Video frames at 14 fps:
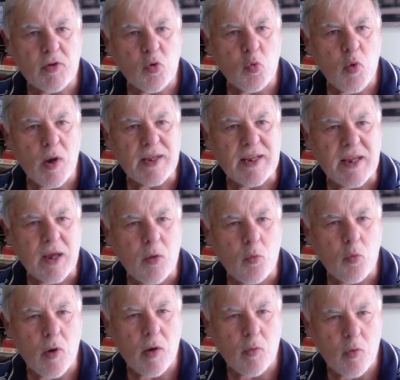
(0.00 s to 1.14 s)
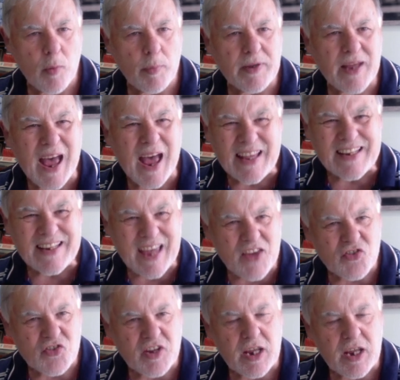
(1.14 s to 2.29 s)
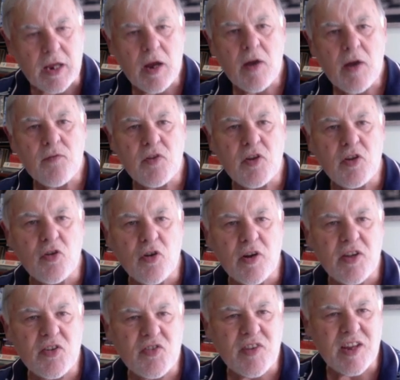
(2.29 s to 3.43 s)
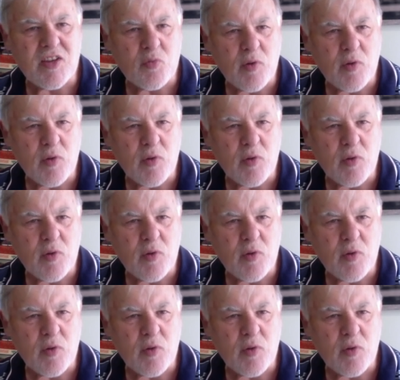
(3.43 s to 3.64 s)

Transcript: Hungaski from the United States,